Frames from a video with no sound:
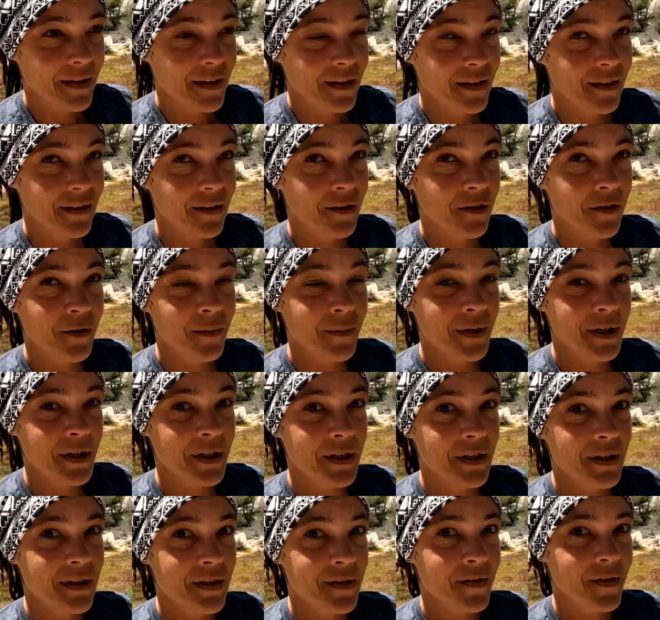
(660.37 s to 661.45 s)
And oh my
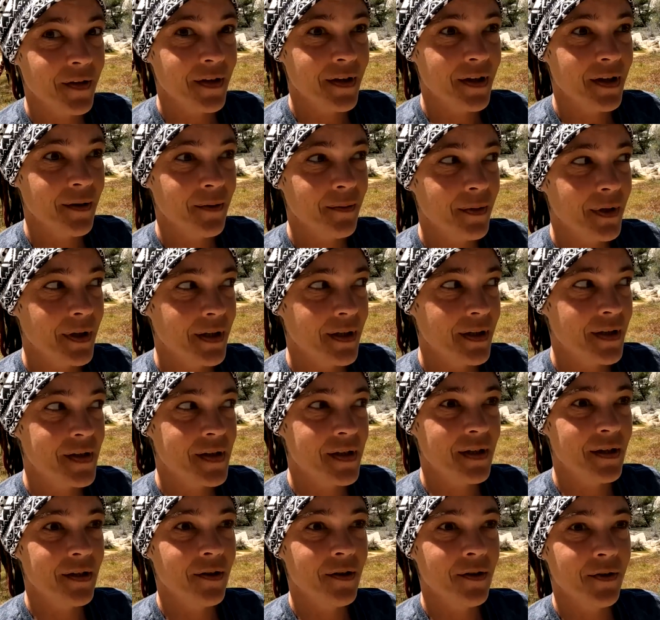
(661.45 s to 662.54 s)
goodness, I can't wait to
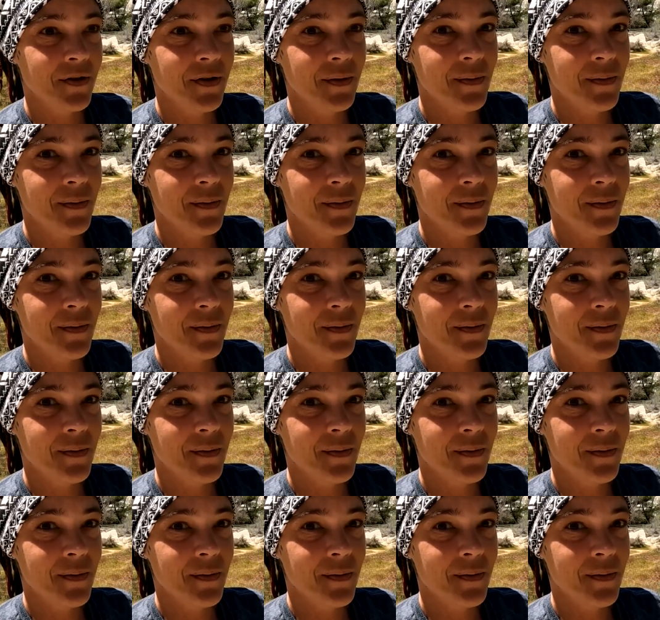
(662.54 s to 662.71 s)
see all